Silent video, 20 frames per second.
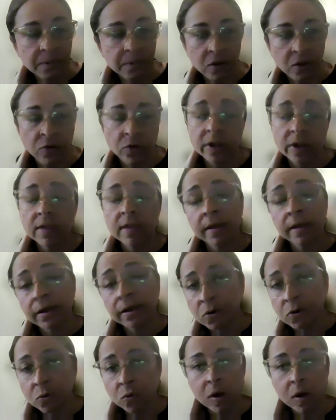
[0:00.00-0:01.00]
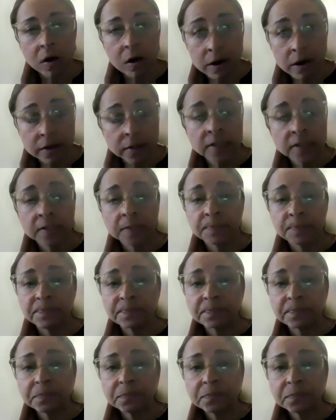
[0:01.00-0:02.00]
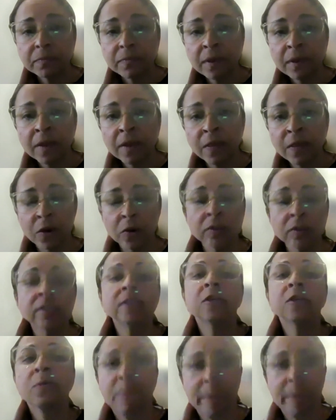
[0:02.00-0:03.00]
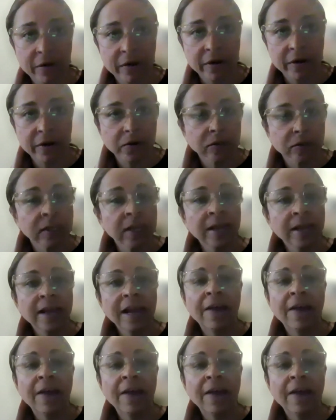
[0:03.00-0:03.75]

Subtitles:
let's say at no cost, there are still barriers.